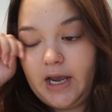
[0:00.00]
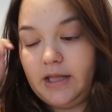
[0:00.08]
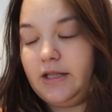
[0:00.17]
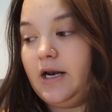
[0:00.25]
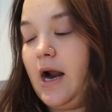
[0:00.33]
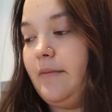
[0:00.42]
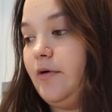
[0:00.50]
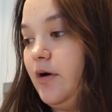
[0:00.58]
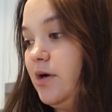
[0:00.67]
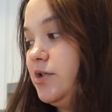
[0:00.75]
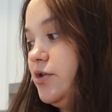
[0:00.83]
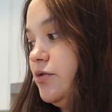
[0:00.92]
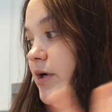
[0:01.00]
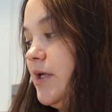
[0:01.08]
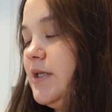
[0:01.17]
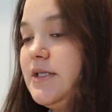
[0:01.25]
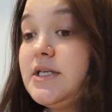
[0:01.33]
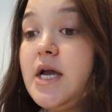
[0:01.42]
and then I'm going to
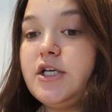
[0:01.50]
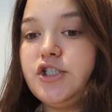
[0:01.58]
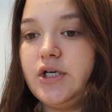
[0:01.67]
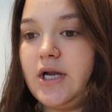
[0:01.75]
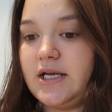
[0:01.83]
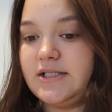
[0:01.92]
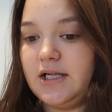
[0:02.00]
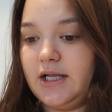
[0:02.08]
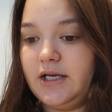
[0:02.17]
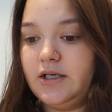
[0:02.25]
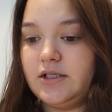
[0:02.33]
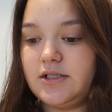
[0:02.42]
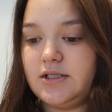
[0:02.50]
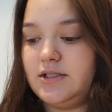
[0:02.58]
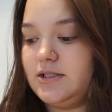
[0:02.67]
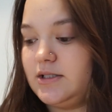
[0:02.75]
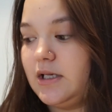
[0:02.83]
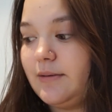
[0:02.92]
get this kitchen nice and clean because it's
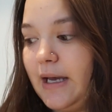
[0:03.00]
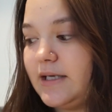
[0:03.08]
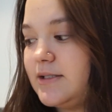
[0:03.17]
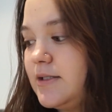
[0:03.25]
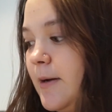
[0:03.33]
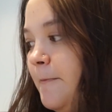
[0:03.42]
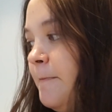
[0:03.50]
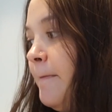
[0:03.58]
still a mess